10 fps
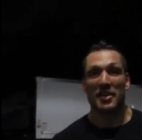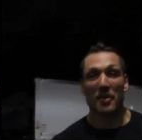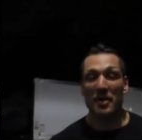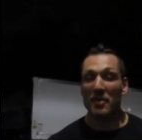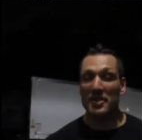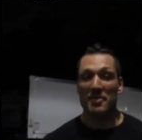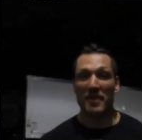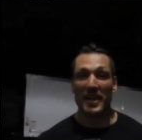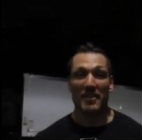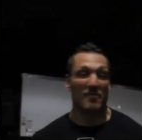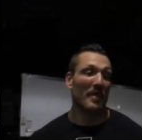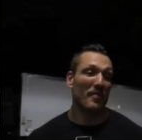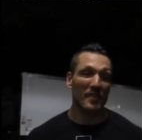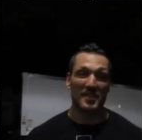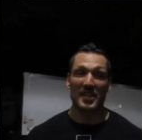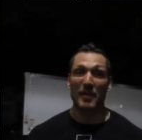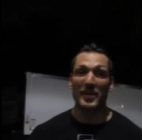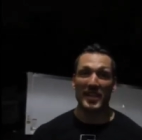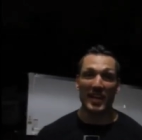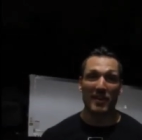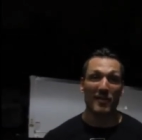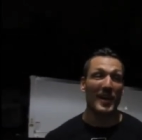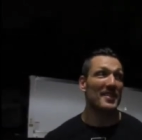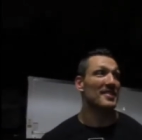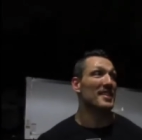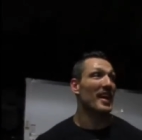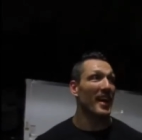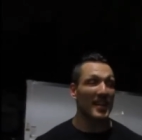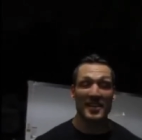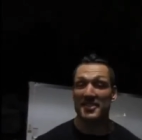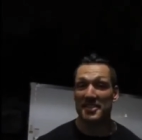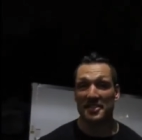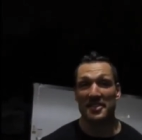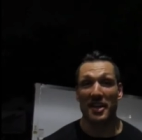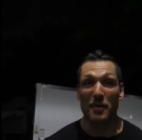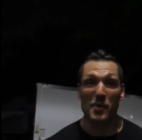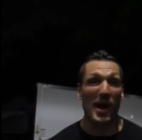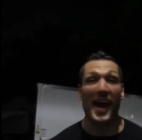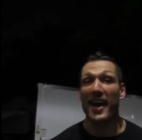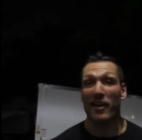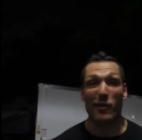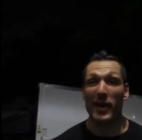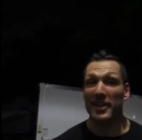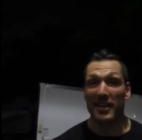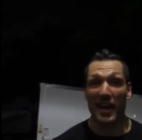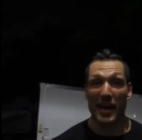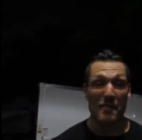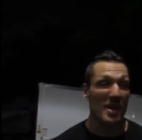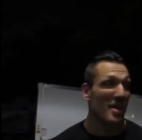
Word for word: So it was great. It's my first time in daily wrestling and at C C W. I had a great time.